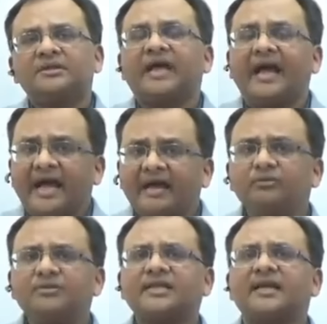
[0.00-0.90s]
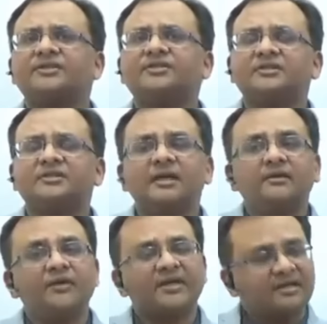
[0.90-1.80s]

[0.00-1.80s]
the Anglo-Saxons were